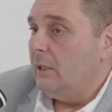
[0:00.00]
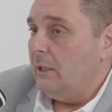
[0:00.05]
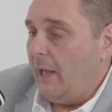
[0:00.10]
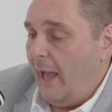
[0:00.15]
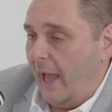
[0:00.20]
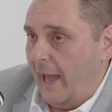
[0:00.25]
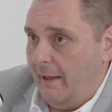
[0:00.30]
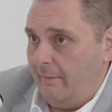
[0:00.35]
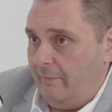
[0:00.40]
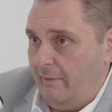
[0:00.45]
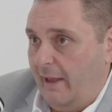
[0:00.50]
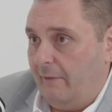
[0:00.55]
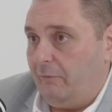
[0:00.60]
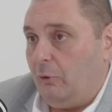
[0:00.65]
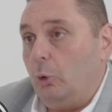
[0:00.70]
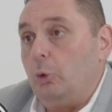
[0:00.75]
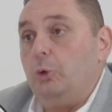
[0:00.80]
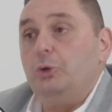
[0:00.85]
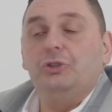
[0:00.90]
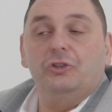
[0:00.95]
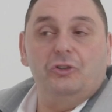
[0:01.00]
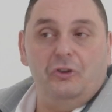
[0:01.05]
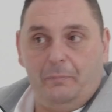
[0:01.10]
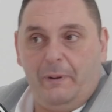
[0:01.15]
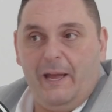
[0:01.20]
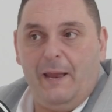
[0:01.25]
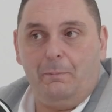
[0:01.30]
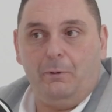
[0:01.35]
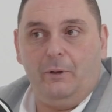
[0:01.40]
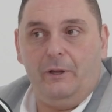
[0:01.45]
and the evolution of
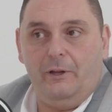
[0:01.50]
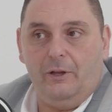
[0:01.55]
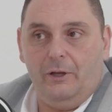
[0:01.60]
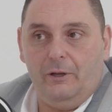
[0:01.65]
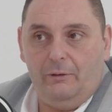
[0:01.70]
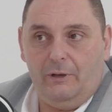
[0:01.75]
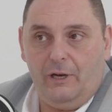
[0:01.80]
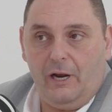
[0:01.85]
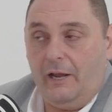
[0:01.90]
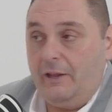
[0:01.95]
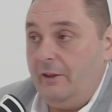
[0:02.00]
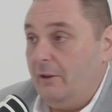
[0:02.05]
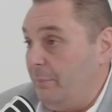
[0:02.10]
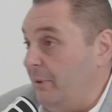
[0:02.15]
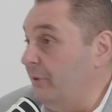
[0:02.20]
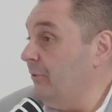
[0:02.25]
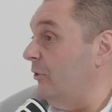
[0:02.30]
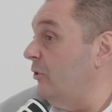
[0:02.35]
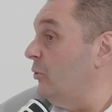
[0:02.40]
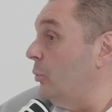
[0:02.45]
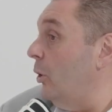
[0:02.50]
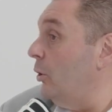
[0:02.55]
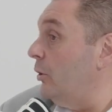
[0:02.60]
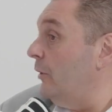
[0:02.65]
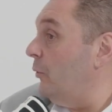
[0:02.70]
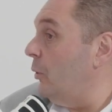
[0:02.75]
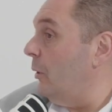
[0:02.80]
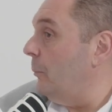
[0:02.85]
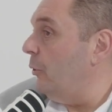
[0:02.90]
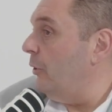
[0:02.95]
people in the, you know, in the business world,
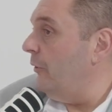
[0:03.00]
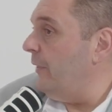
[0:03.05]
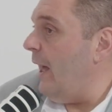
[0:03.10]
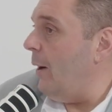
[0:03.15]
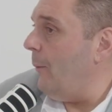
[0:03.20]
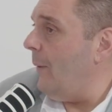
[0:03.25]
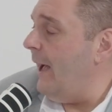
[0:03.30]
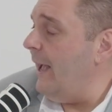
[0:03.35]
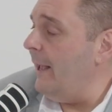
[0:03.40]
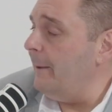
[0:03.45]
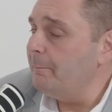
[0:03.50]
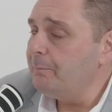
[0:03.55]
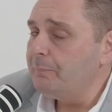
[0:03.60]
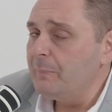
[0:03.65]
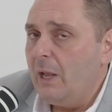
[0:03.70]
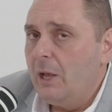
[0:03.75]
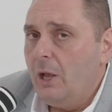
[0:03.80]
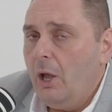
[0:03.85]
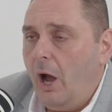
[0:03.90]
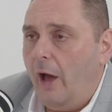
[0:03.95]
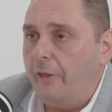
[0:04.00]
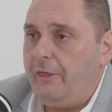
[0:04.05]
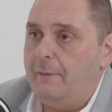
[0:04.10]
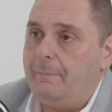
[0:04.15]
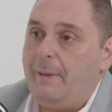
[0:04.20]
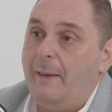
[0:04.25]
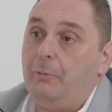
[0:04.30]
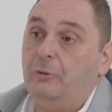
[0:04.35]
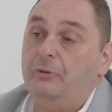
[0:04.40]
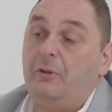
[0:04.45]
if you want to put it that way, I think
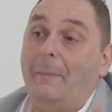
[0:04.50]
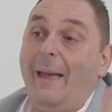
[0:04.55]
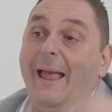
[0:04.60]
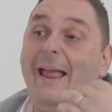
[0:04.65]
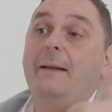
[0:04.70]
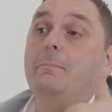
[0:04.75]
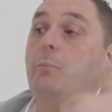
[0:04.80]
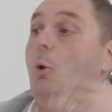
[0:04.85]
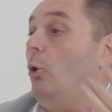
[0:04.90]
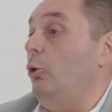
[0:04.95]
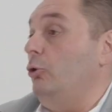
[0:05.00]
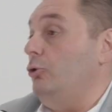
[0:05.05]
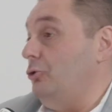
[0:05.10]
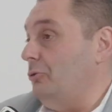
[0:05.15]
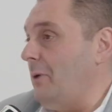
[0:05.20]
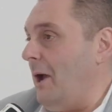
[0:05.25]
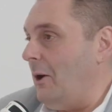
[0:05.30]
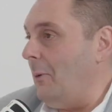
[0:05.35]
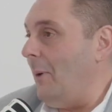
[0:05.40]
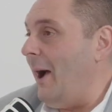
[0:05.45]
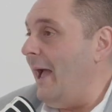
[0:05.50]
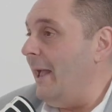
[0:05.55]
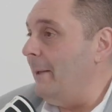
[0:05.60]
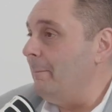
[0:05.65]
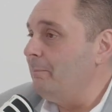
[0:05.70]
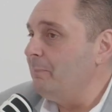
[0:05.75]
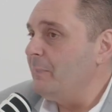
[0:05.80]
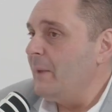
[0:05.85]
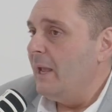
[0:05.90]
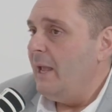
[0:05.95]
people demand more straight away.
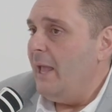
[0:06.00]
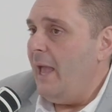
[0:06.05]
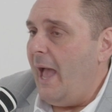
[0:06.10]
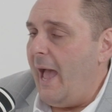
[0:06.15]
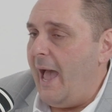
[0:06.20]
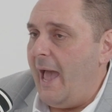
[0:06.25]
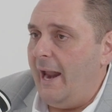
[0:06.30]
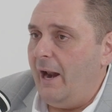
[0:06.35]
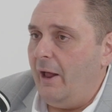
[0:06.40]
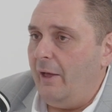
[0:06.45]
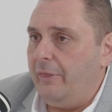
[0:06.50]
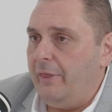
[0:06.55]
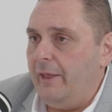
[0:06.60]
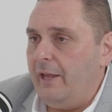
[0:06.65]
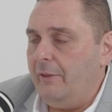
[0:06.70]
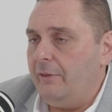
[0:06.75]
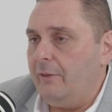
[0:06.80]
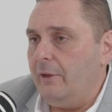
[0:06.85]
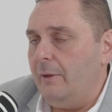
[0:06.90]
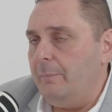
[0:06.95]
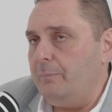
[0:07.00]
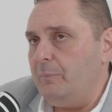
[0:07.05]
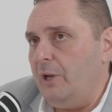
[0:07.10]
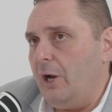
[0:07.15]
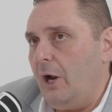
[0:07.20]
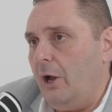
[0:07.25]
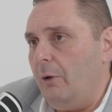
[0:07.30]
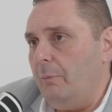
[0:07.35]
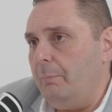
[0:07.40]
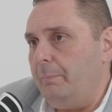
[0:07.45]
And I think that, you
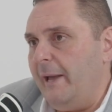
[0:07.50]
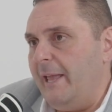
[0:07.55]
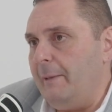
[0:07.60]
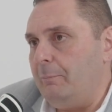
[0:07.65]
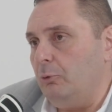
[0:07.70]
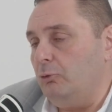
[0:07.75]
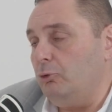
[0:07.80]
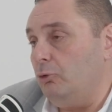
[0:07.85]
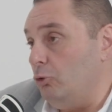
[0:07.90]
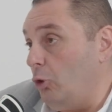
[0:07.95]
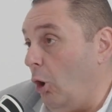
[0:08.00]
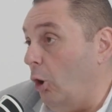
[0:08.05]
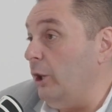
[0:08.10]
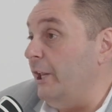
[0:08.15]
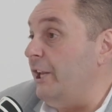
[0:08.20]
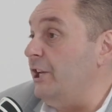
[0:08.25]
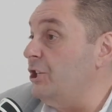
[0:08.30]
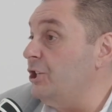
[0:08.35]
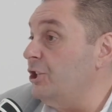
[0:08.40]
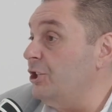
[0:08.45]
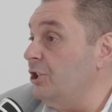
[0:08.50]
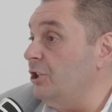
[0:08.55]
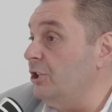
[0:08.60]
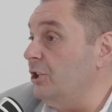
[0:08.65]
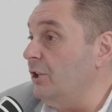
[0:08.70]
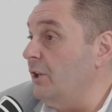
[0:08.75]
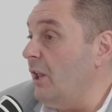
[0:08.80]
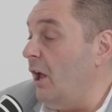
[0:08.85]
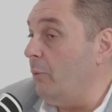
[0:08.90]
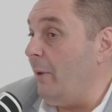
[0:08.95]
know, people's knowledge
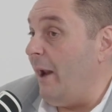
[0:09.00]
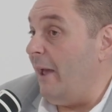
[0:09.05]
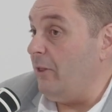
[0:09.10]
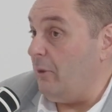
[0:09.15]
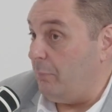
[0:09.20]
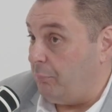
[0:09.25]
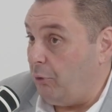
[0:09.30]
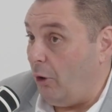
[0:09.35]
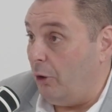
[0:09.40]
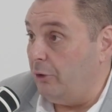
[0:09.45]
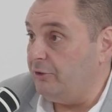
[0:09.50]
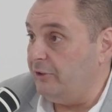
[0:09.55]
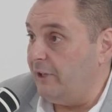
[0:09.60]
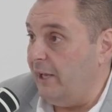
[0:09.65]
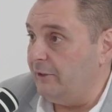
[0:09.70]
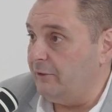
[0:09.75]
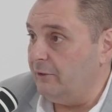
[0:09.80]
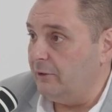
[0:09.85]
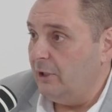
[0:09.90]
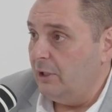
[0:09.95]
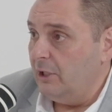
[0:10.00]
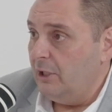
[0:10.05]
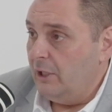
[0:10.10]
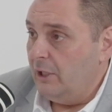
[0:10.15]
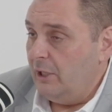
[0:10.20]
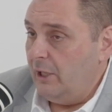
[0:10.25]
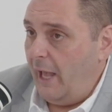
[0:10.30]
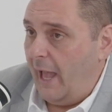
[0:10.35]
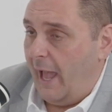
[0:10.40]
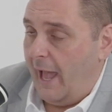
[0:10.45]
around the process
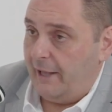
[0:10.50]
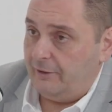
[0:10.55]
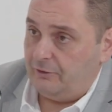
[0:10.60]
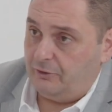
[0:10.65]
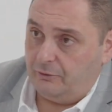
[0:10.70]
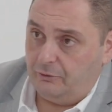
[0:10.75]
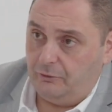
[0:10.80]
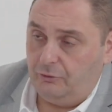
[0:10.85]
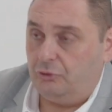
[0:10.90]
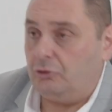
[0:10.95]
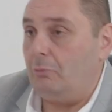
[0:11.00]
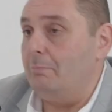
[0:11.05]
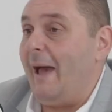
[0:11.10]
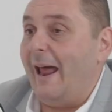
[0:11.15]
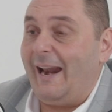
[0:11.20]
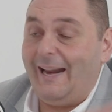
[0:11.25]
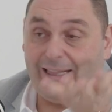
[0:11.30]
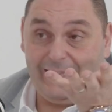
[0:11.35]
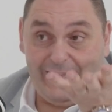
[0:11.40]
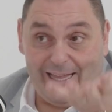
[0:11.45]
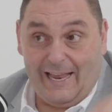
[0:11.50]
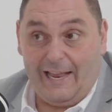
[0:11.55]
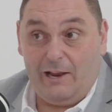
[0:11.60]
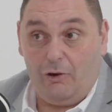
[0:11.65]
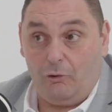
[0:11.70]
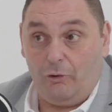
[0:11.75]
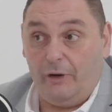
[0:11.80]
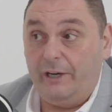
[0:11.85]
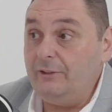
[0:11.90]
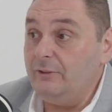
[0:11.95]
has dramatically
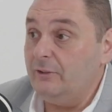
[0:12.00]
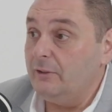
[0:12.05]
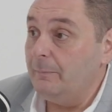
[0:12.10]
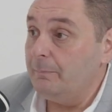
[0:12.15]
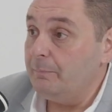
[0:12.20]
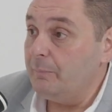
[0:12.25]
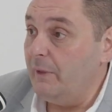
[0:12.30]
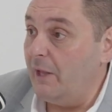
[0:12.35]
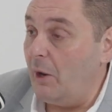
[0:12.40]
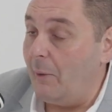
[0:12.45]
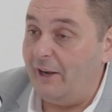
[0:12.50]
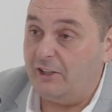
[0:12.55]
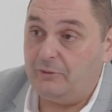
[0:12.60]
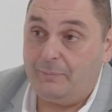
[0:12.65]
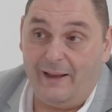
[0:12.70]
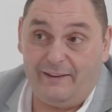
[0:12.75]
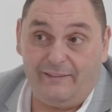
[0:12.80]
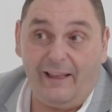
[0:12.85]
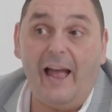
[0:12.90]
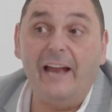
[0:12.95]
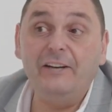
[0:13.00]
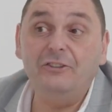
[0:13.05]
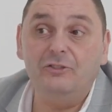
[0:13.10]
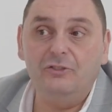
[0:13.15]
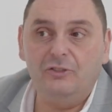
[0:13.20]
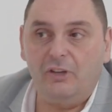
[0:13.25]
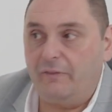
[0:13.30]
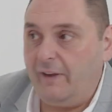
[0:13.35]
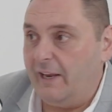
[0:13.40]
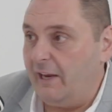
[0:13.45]
increased. Their
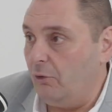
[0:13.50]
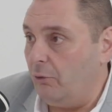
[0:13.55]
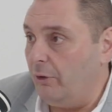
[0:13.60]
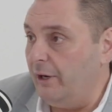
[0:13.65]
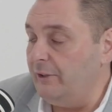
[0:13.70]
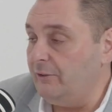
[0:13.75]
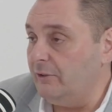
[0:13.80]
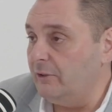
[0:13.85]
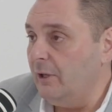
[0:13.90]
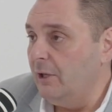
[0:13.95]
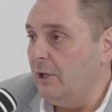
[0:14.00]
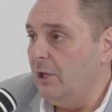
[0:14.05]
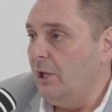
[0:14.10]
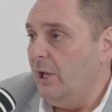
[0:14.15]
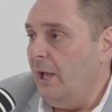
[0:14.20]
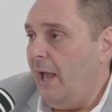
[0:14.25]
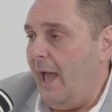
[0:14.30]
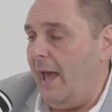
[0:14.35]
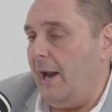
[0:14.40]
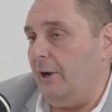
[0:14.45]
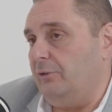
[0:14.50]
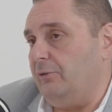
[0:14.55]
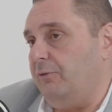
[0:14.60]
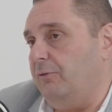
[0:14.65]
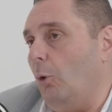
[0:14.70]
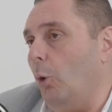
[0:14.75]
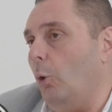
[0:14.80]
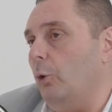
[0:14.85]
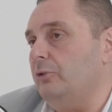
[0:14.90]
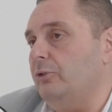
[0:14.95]
expectations have increased, and it's
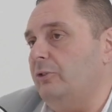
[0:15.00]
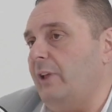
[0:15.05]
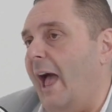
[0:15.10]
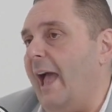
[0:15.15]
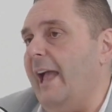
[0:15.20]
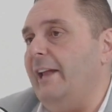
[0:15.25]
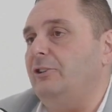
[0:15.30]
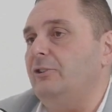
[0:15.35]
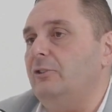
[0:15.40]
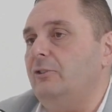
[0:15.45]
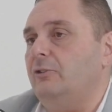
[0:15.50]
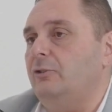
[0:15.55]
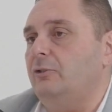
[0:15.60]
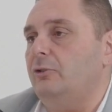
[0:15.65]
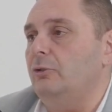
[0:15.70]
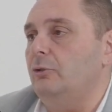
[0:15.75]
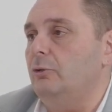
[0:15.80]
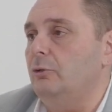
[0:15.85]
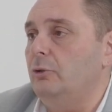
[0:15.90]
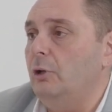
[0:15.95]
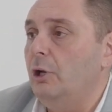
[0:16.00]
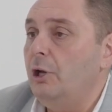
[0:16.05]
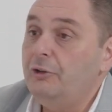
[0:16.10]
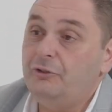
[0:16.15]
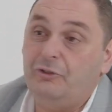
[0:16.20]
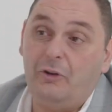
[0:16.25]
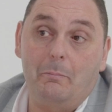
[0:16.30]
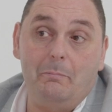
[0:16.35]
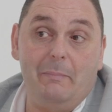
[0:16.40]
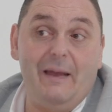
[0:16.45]
forced agents to
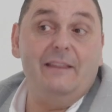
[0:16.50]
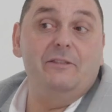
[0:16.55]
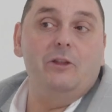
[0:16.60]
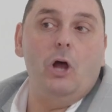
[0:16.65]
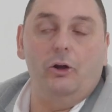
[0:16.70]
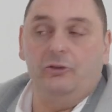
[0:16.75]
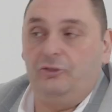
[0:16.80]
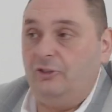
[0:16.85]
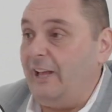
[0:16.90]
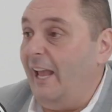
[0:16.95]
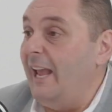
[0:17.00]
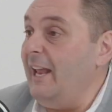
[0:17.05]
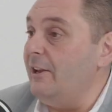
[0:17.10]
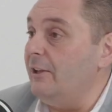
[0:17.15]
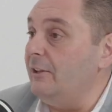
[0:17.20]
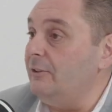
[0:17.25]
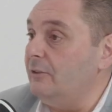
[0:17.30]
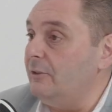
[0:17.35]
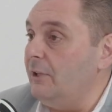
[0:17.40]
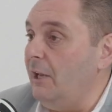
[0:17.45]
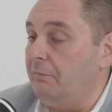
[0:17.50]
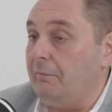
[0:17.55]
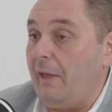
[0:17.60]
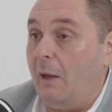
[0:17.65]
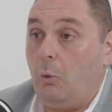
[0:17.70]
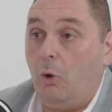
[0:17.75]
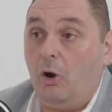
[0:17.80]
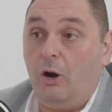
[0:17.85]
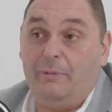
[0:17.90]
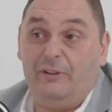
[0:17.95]
meet those standards if they
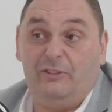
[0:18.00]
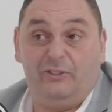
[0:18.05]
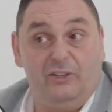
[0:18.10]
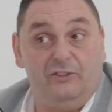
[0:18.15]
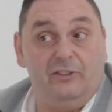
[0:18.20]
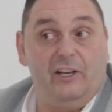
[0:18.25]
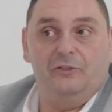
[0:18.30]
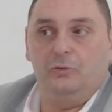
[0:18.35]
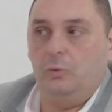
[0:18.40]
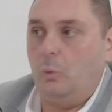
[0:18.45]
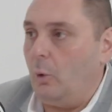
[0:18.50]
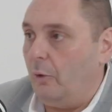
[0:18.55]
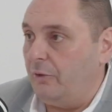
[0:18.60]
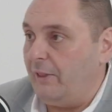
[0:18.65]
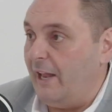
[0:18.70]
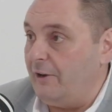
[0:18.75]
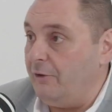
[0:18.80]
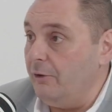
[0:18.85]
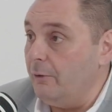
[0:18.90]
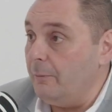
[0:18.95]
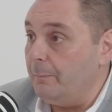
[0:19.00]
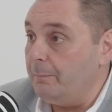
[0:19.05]
want to be successful in what they do.